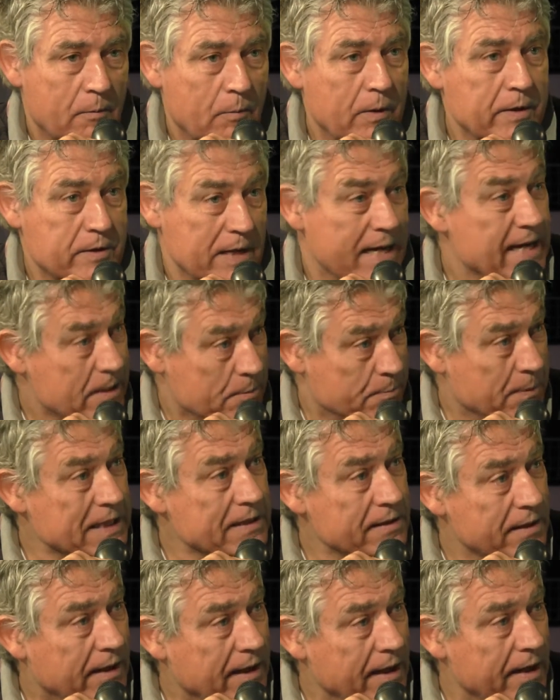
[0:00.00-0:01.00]
Which has
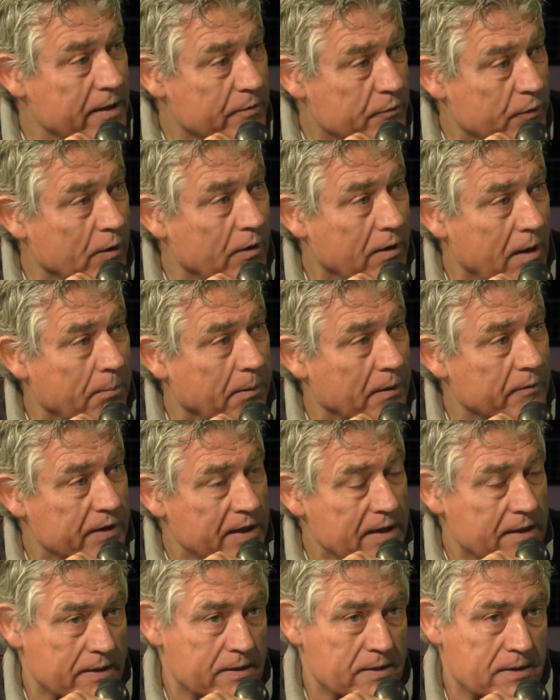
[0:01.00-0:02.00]
been the case for a couple of
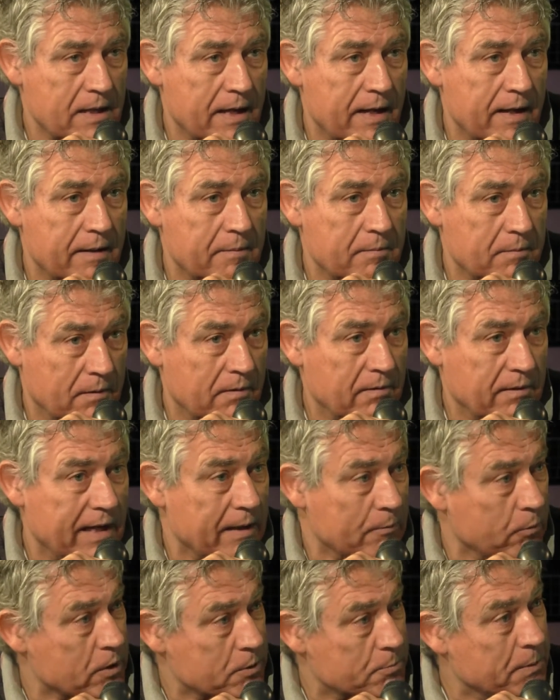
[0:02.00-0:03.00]
years, and
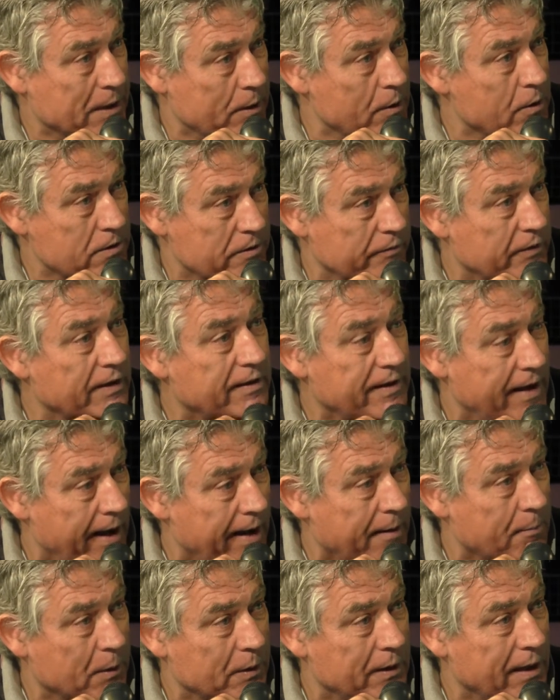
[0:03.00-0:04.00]
that was because of the
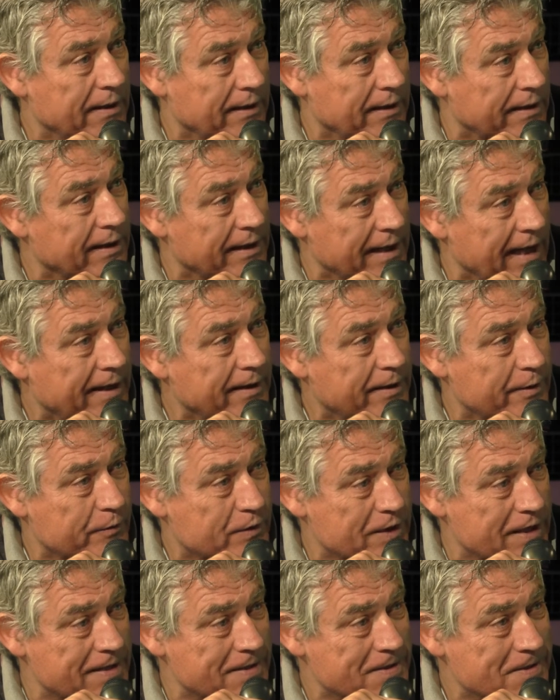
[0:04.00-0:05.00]
tech, but then in a
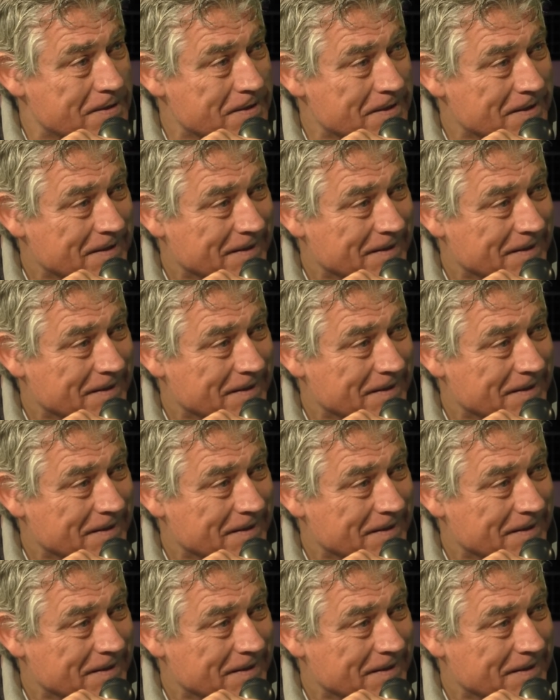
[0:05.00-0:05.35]
negative sense.